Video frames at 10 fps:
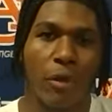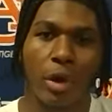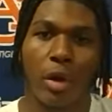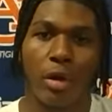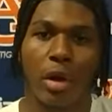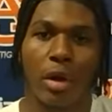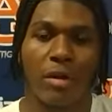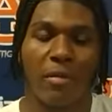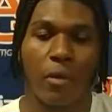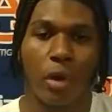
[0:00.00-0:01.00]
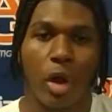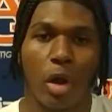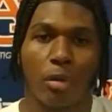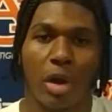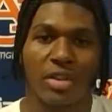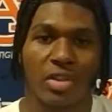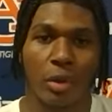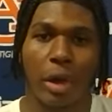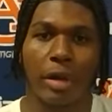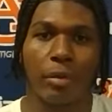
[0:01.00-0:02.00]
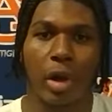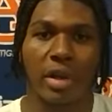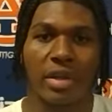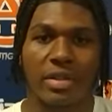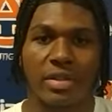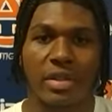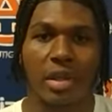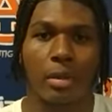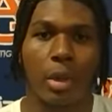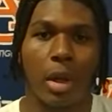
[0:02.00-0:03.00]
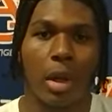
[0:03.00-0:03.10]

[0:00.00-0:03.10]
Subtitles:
a four-yard run is a great run against this team.